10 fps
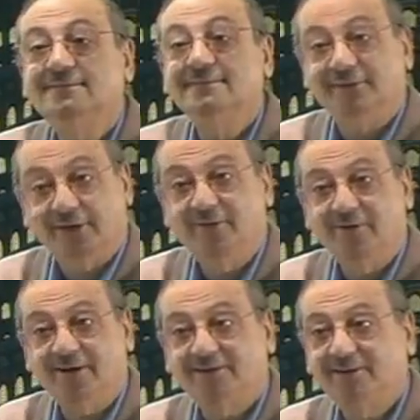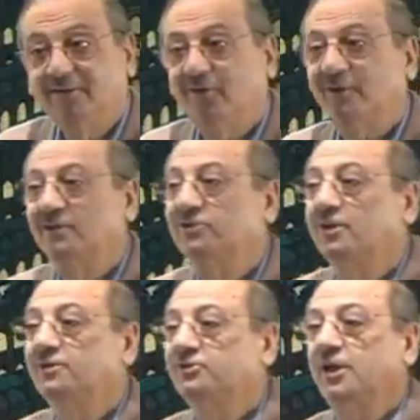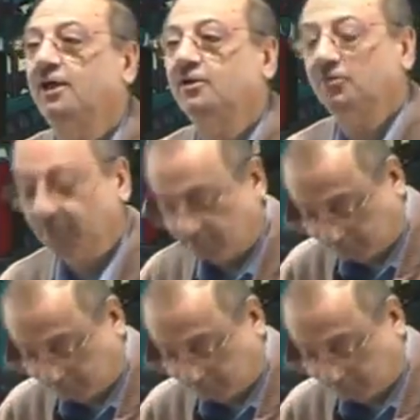3 words. What is sha'ru?